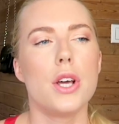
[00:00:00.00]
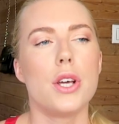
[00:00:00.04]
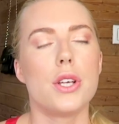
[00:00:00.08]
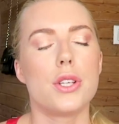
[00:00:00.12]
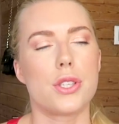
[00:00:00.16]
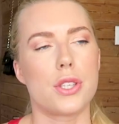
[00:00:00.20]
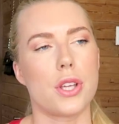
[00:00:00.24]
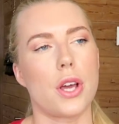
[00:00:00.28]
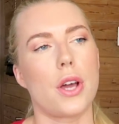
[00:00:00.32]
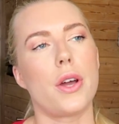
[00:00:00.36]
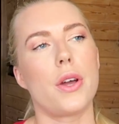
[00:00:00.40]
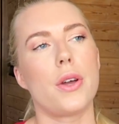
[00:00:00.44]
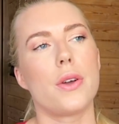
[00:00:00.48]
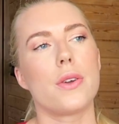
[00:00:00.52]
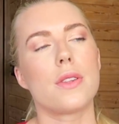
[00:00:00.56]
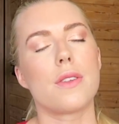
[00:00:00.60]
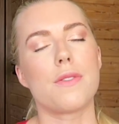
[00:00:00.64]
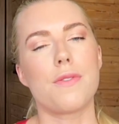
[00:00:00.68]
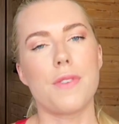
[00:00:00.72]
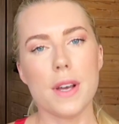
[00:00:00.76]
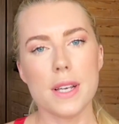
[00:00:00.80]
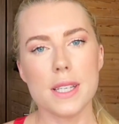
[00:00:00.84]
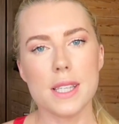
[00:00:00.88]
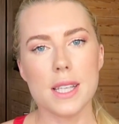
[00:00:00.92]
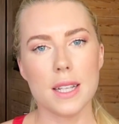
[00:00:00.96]
So the
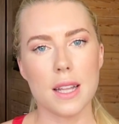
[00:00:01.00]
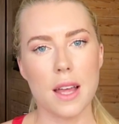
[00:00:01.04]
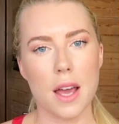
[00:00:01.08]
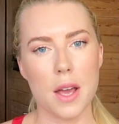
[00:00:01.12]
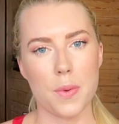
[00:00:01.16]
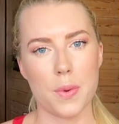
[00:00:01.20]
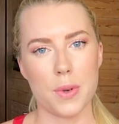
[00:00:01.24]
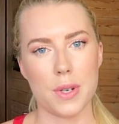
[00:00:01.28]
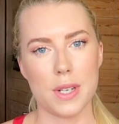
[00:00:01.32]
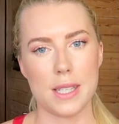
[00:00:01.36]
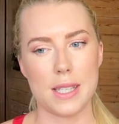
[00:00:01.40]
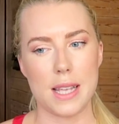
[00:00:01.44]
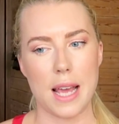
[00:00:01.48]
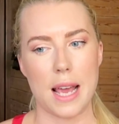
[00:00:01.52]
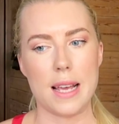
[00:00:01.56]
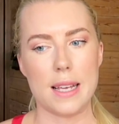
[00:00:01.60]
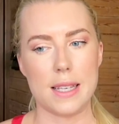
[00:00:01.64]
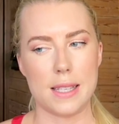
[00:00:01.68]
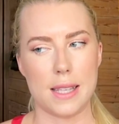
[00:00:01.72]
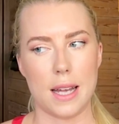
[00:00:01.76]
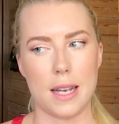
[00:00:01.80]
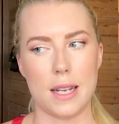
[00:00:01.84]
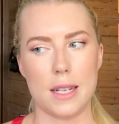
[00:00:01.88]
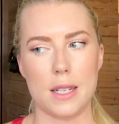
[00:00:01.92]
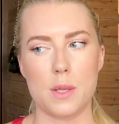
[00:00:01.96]
first thing that I want to say
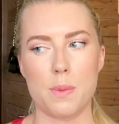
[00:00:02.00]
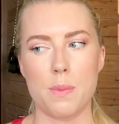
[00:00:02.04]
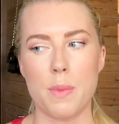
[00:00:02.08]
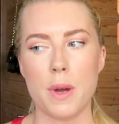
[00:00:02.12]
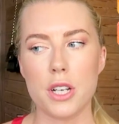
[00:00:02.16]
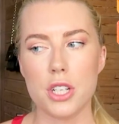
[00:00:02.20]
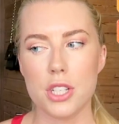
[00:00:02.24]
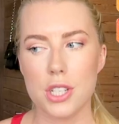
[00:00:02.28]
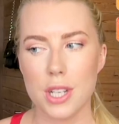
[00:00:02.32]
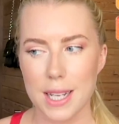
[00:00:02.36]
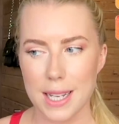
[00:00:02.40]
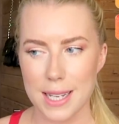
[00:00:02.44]
is that it's much